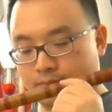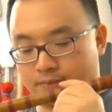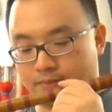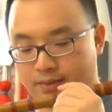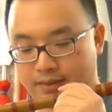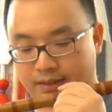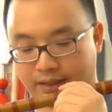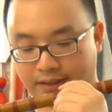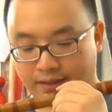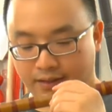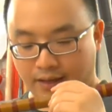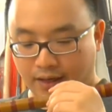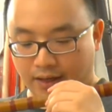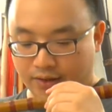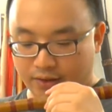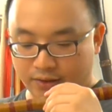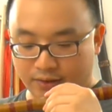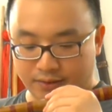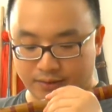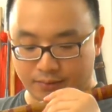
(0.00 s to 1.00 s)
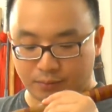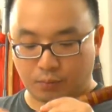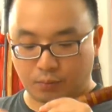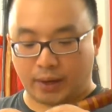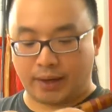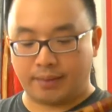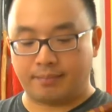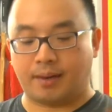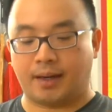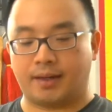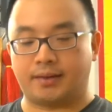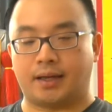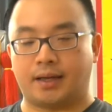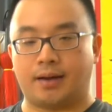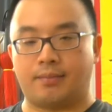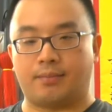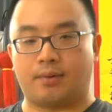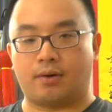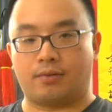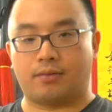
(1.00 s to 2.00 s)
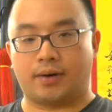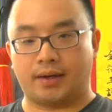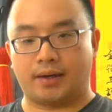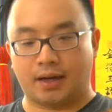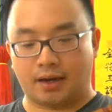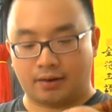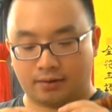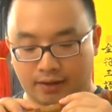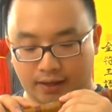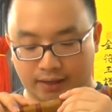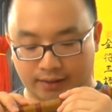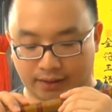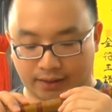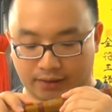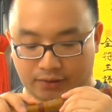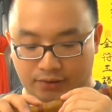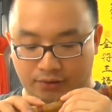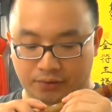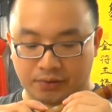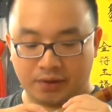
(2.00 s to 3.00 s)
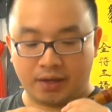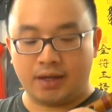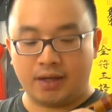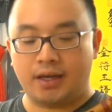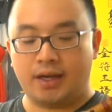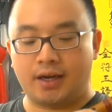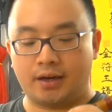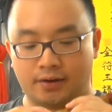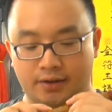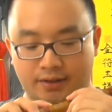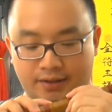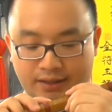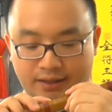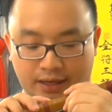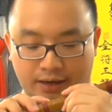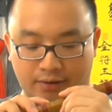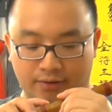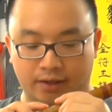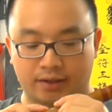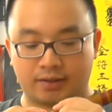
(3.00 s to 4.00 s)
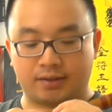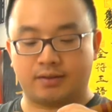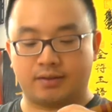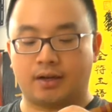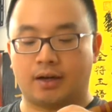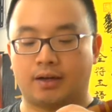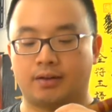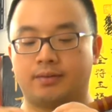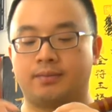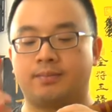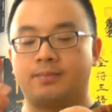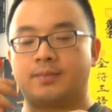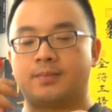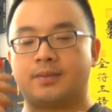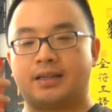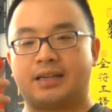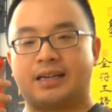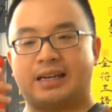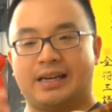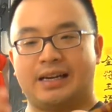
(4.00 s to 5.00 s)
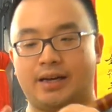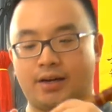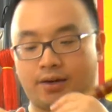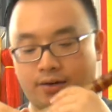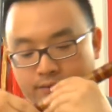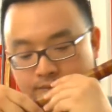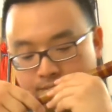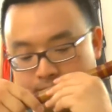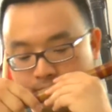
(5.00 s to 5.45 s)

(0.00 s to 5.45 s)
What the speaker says: See, I just wet my demo right now, and then you hear the sound is not clear.